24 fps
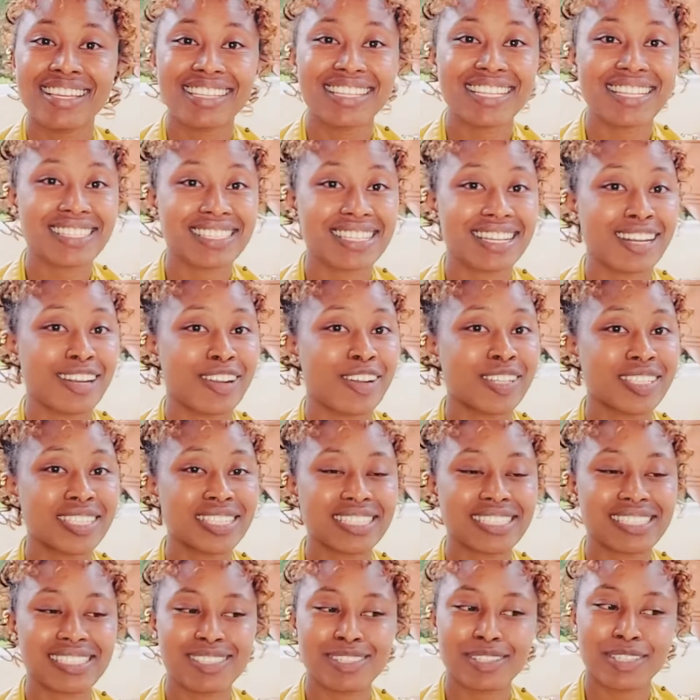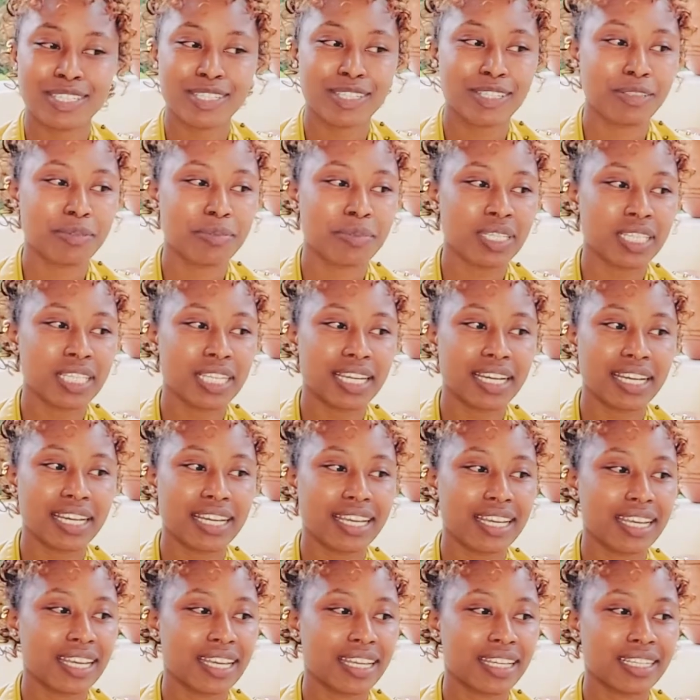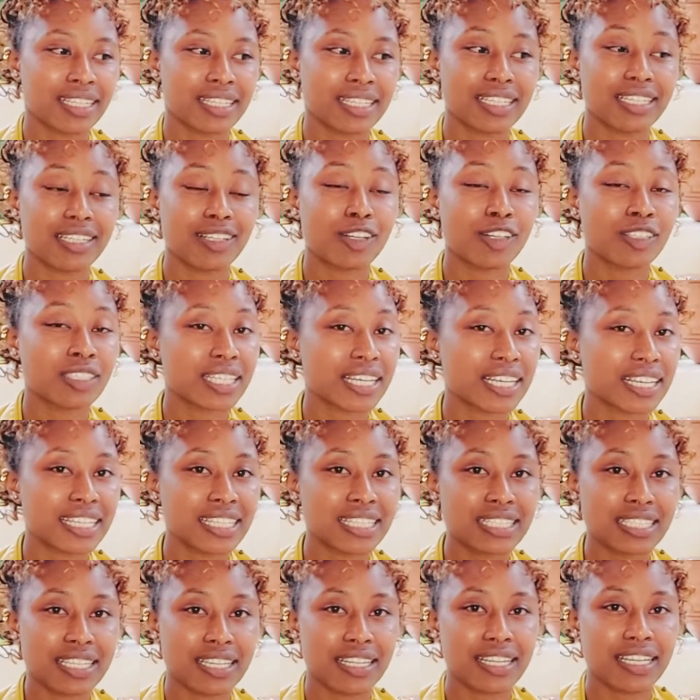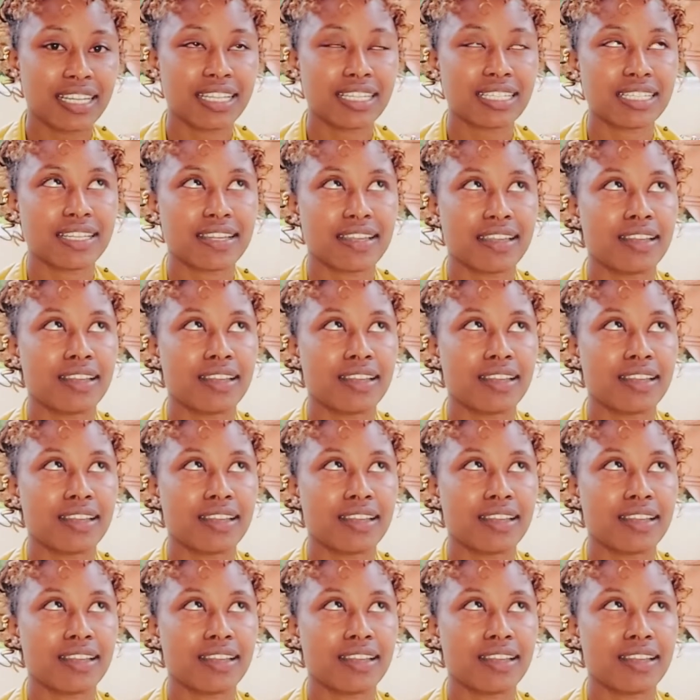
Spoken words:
There's a lot in social media and on the internet,